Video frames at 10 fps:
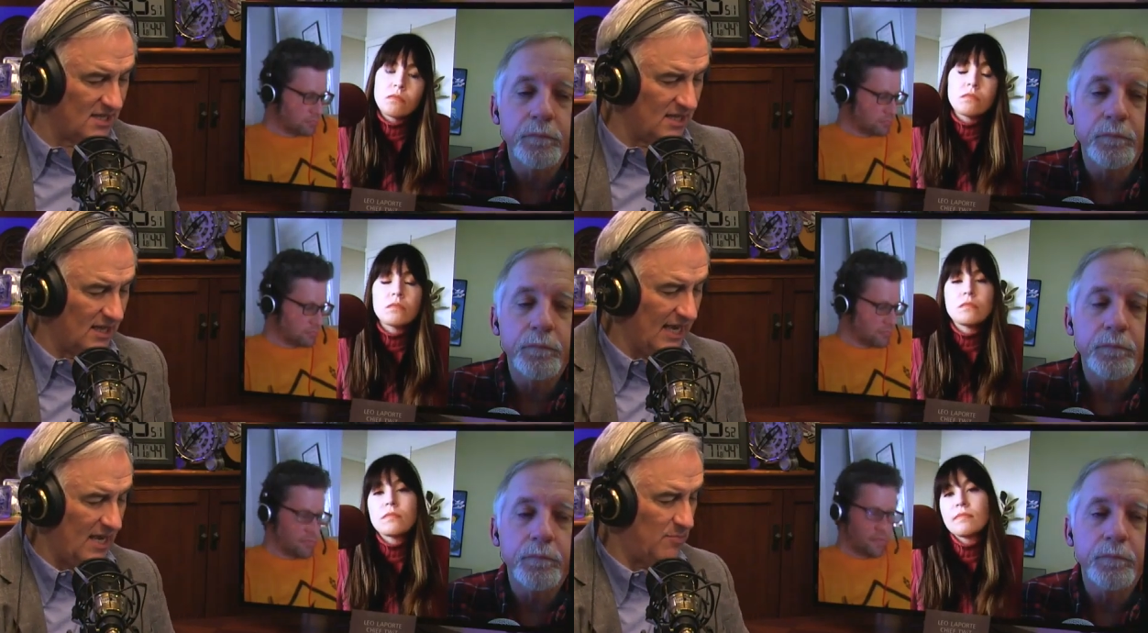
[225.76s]
Speaker 1: and a
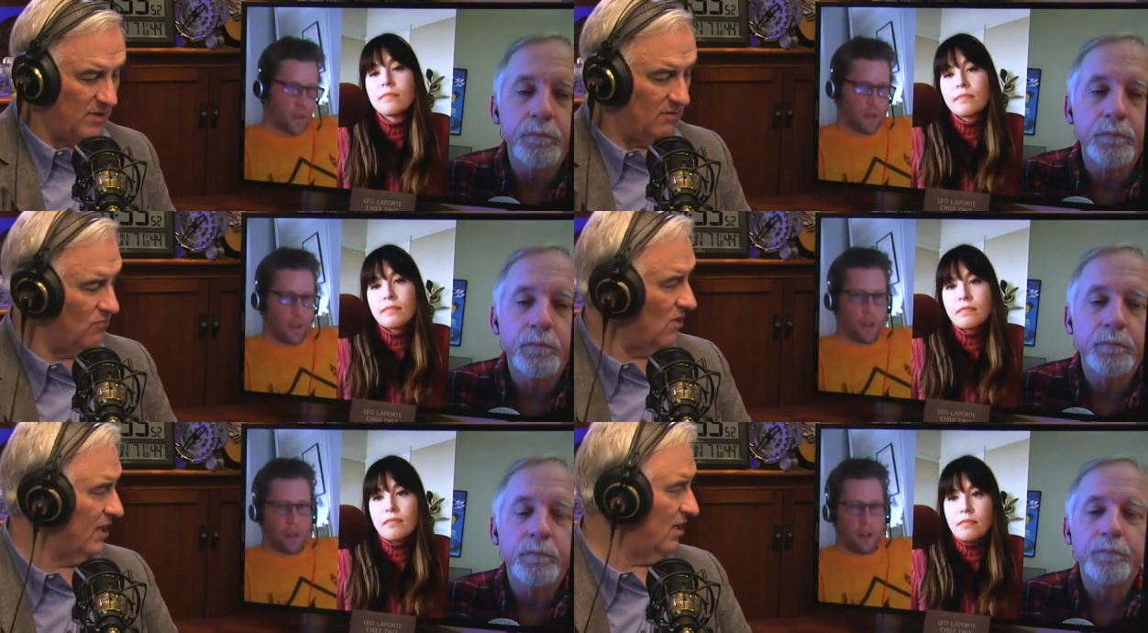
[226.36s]
cape and
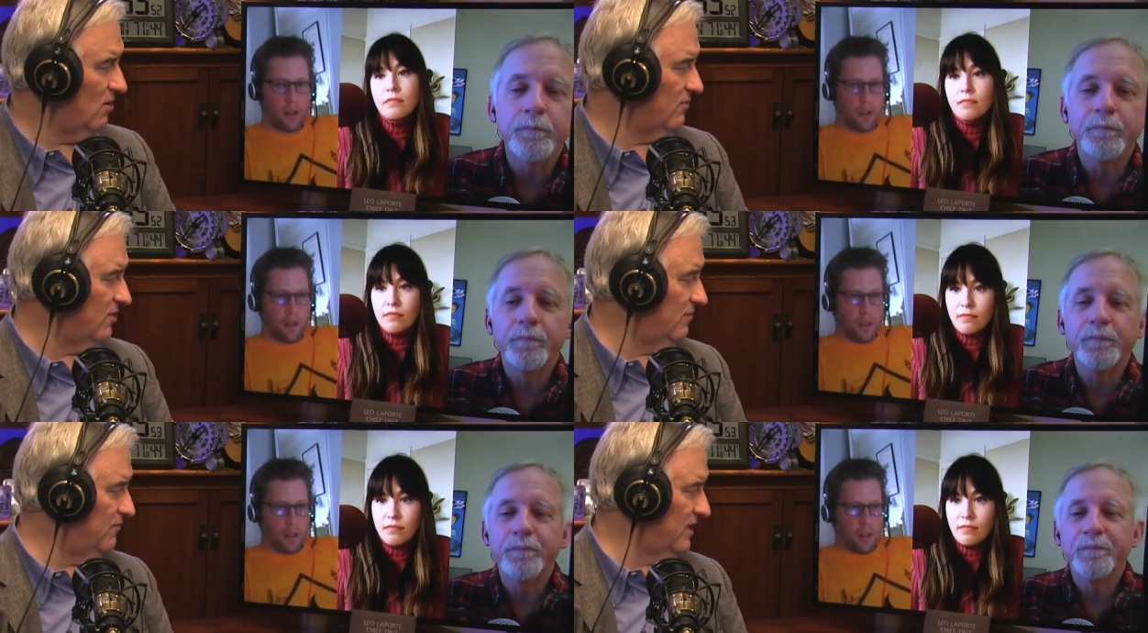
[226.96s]
running over
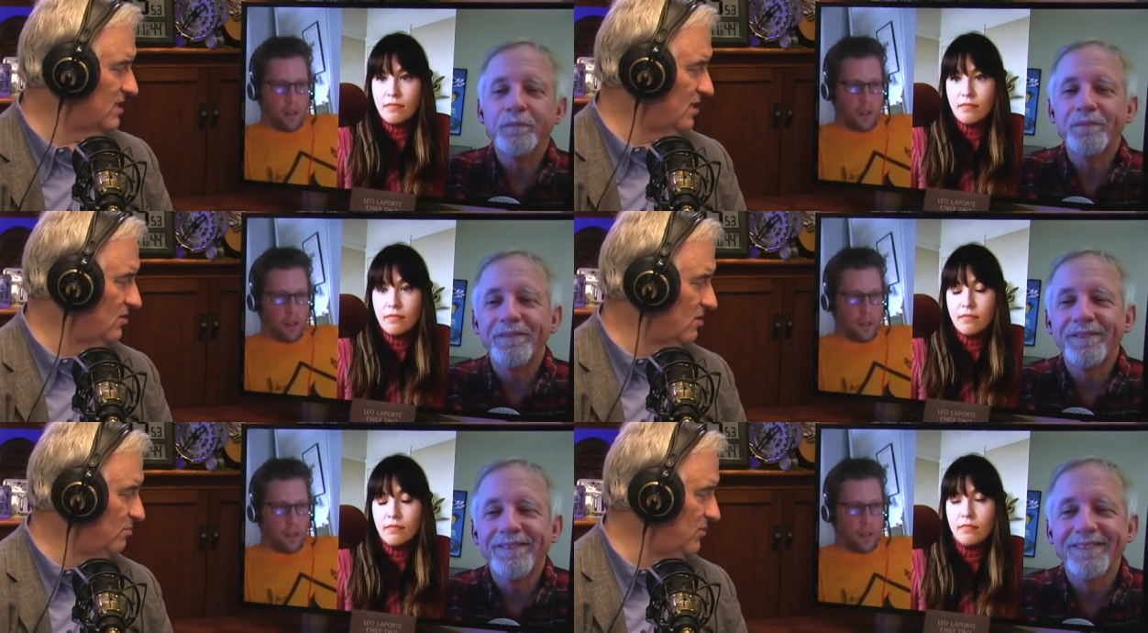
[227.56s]
and fixing your
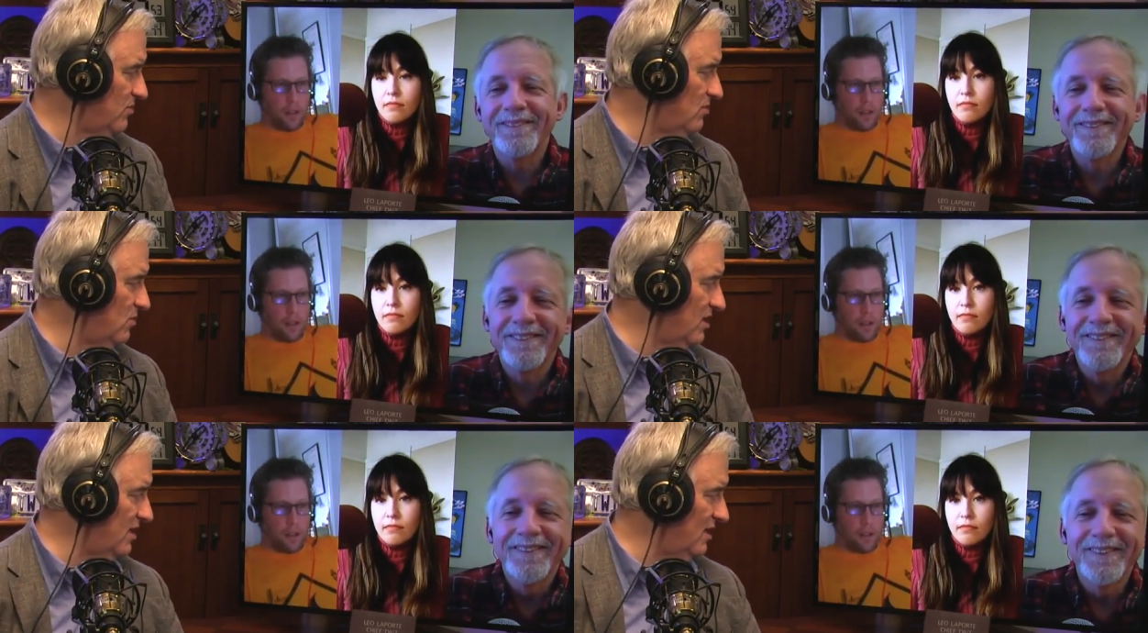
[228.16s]
computer. What
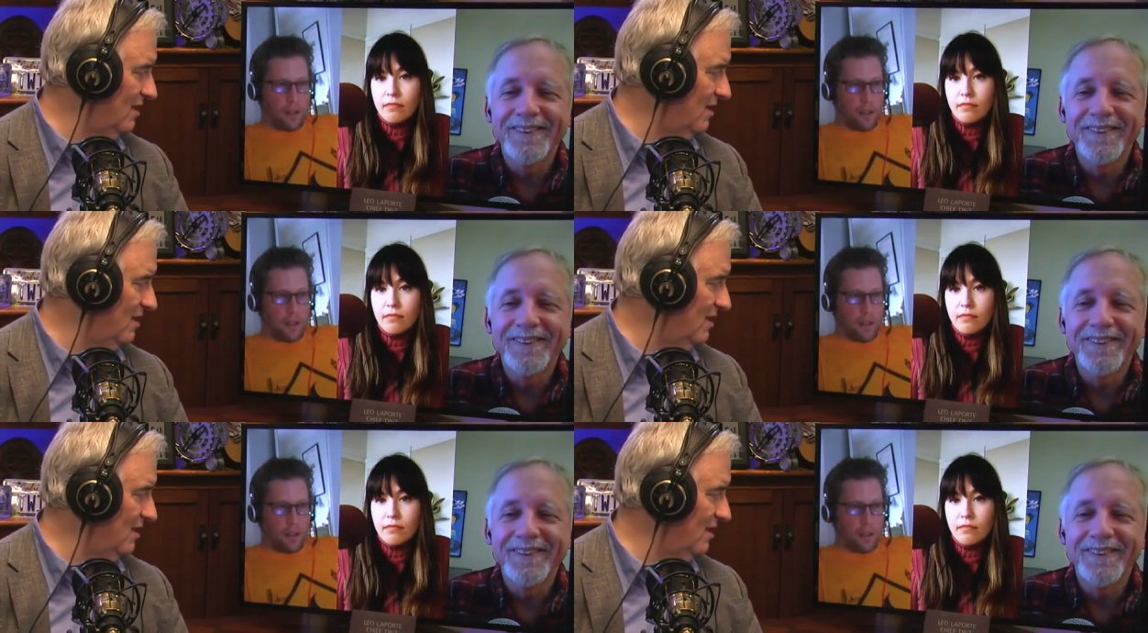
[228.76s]
are they?